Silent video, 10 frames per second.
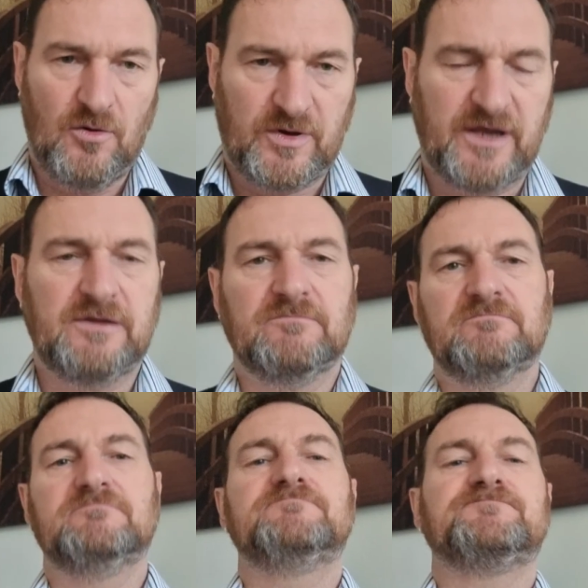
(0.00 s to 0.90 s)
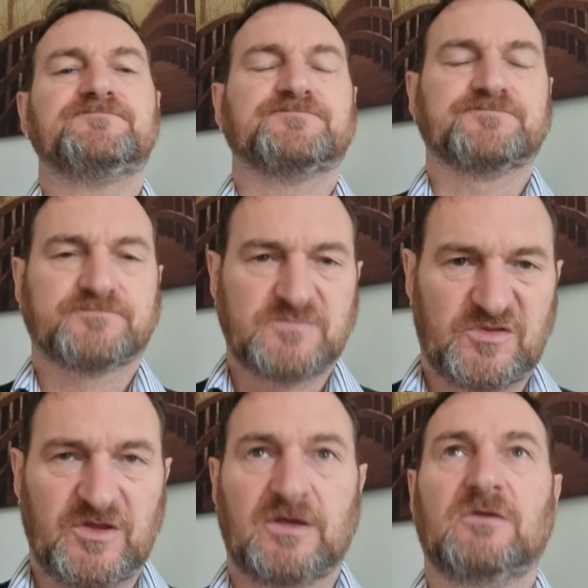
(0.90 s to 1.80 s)
Okay.
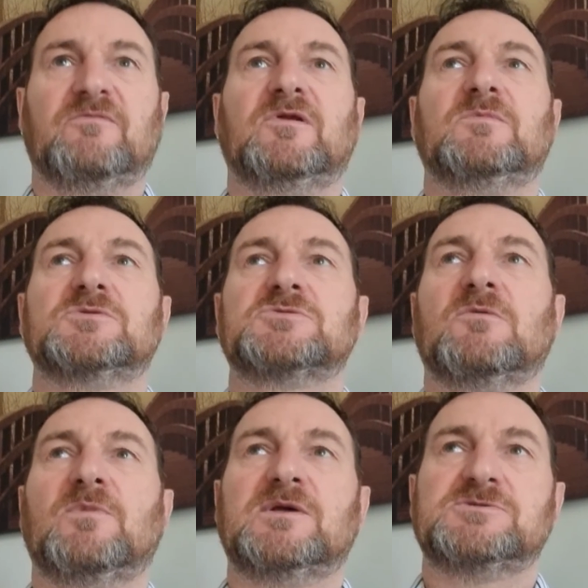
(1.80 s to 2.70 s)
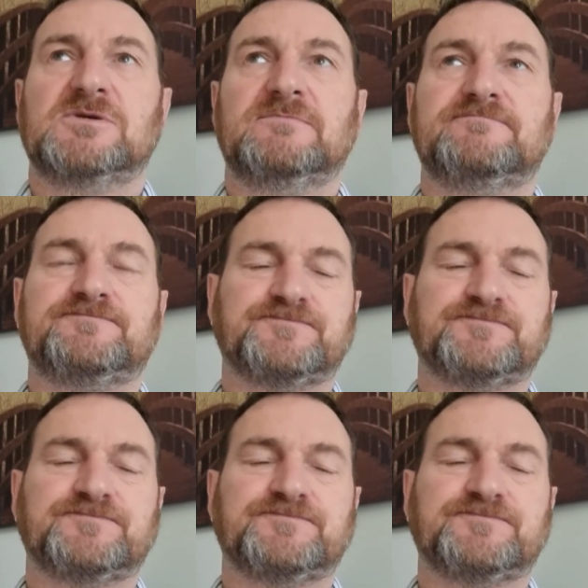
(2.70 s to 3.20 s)
Thank you very much. God bless you.